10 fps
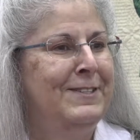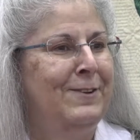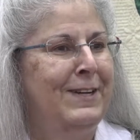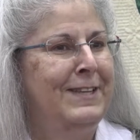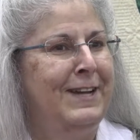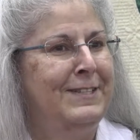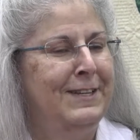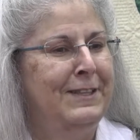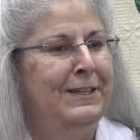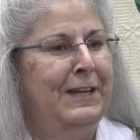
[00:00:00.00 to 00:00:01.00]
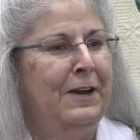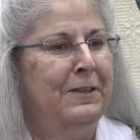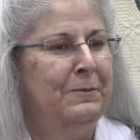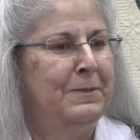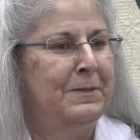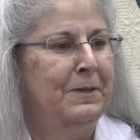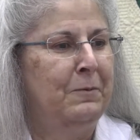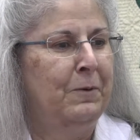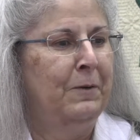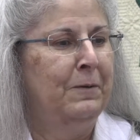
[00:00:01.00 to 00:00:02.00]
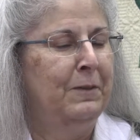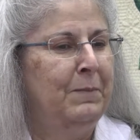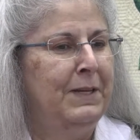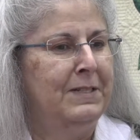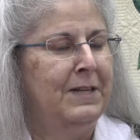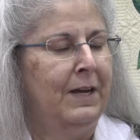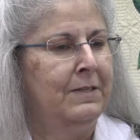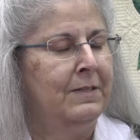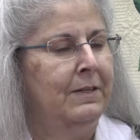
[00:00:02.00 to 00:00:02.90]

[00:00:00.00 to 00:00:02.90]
So I sent the gal that was going to work with me a text,